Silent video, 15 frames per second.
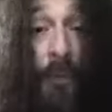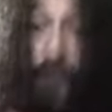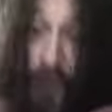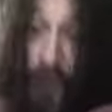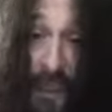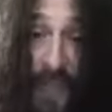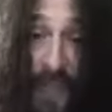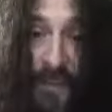So,
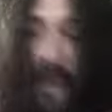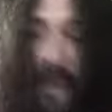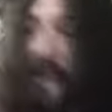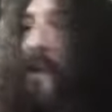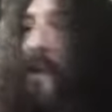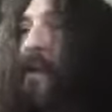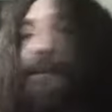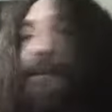like I said,
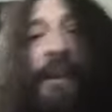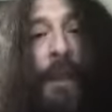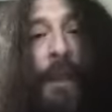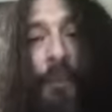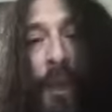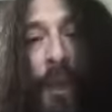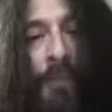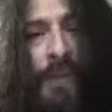the name
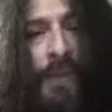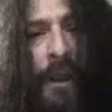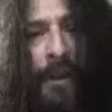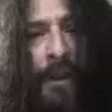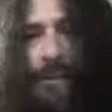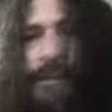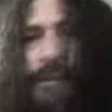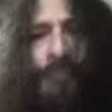Crumbsuckers.